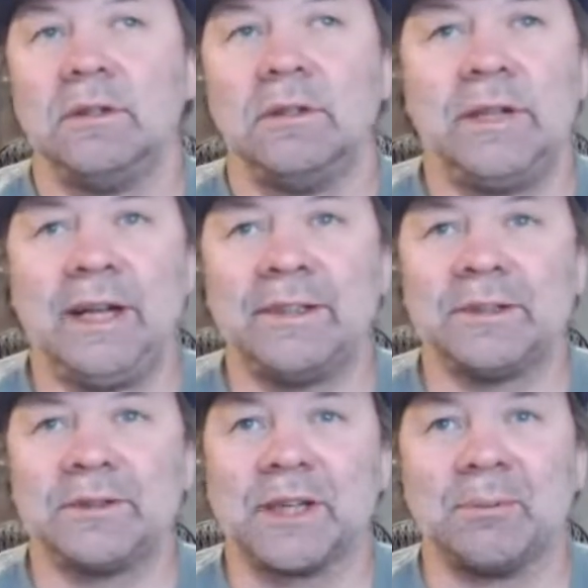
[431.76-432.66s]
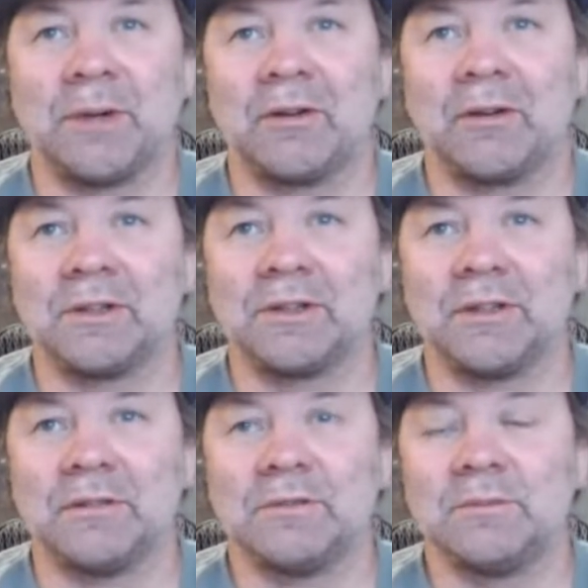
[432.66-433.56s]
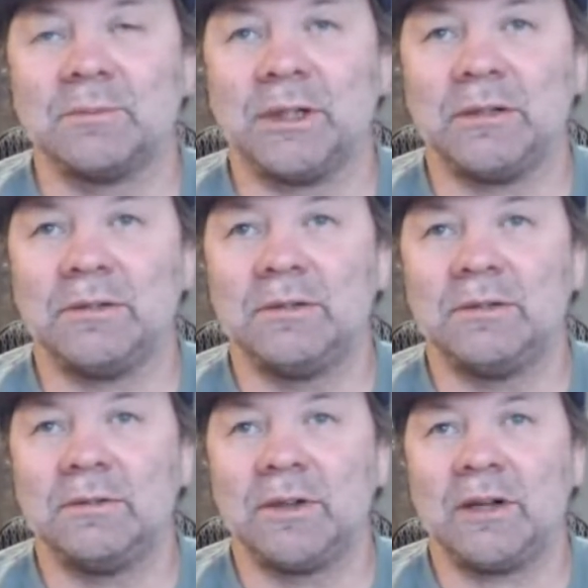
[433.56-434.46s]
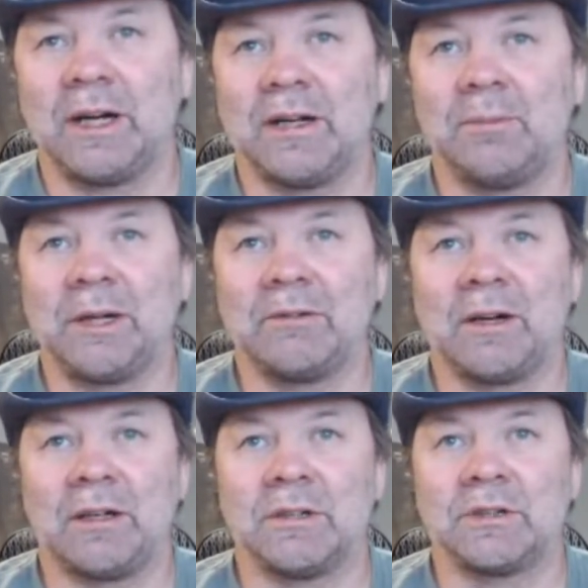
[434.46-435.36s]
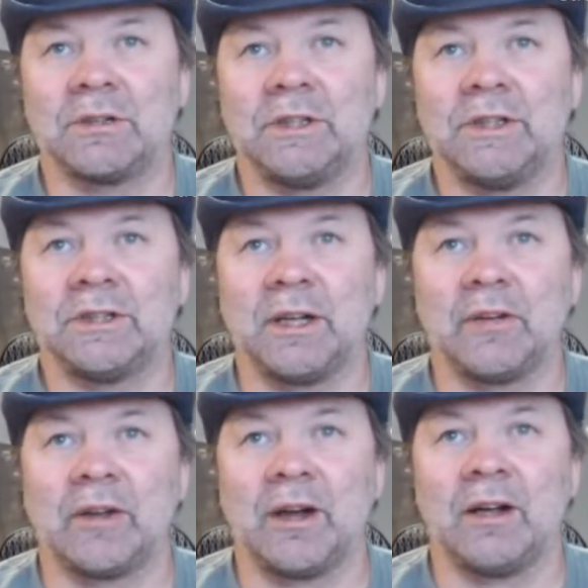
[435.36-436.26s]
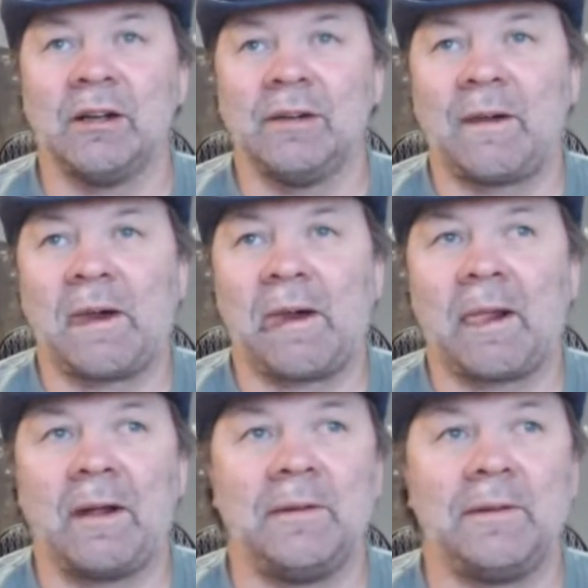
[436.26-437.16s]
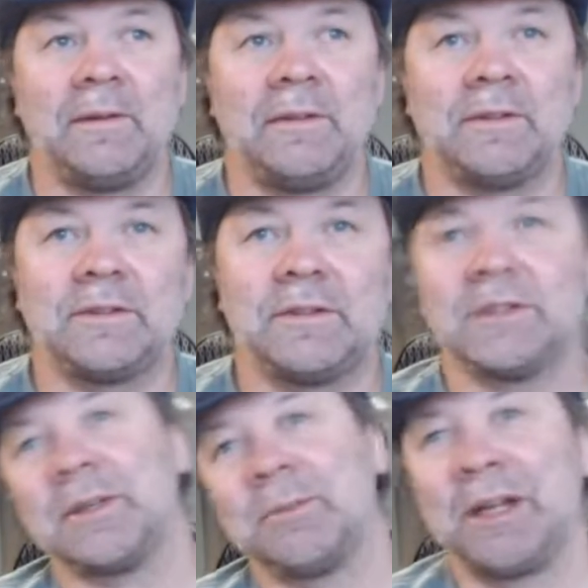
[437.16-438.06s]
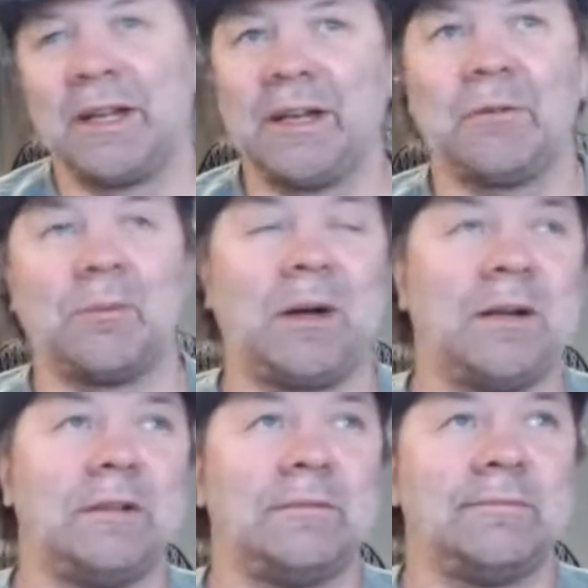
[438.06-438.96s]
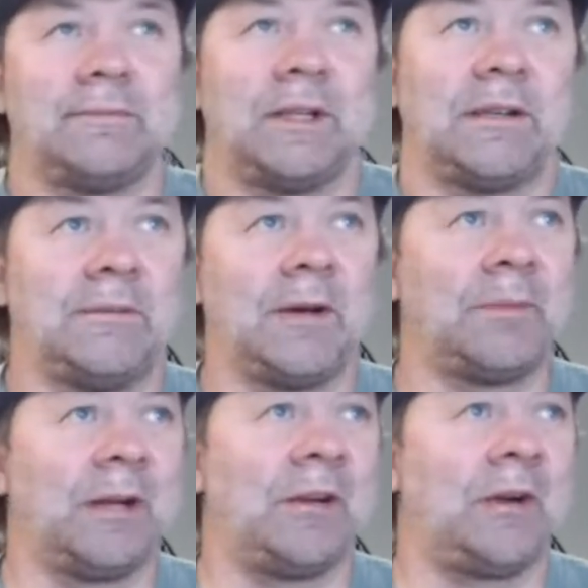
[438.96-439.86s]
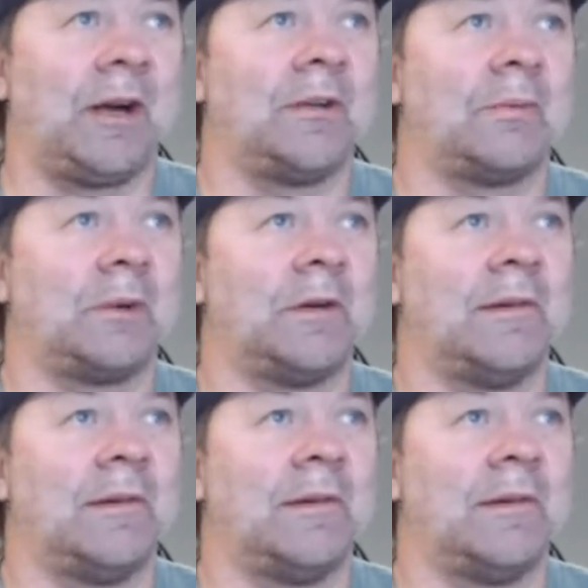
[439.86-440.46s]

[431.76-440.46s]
Yeah, he's always got better things to do. But if you're not in a big rush, he's a nice guy. Do the same thing he did with mine. You know, up to you guys. But,